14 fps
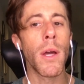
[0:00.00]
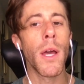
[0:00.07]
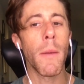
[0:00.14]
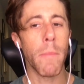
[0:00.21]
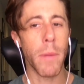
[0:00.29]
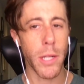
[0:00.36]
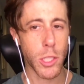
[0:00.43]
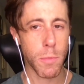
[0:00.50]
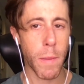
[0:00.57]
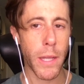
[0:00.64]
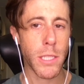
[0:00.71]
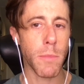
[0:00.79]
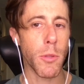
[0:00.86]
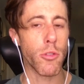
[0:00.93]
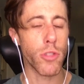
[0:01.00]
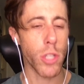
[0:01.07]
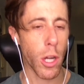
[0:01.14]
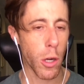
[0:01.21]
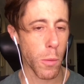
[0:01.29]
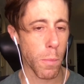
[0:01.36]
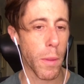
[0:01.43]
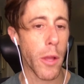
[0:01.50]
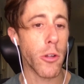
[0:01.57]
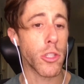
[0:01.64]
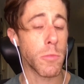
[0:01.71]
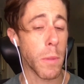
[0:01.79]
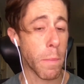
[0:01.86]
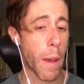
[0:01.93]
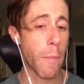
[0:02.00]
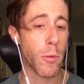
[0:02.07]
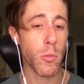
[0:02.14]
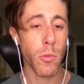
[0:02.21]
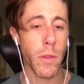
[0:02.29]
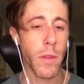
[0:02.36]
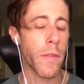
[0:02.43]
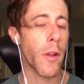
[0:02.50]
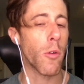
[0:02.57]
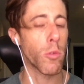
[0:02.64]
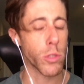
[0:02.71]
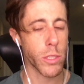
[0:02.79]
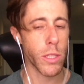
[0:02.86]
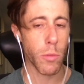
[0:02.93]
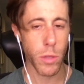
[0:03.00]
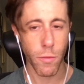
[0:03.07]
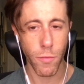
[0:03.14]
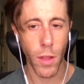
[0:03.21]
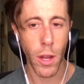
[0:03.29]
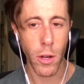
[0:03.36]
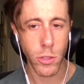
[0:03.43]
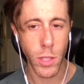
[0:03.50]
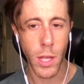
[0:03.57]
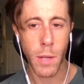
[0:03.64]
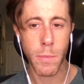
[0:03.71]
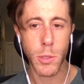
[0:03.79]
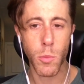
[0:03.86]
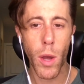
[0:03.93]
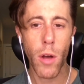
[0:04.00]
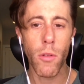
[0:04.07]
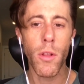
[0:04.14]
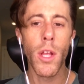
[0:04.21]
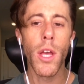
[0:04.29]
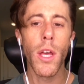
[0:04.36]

but expect some of those younger players to be peppered within there. We'll see that with the Flyers lineup as well.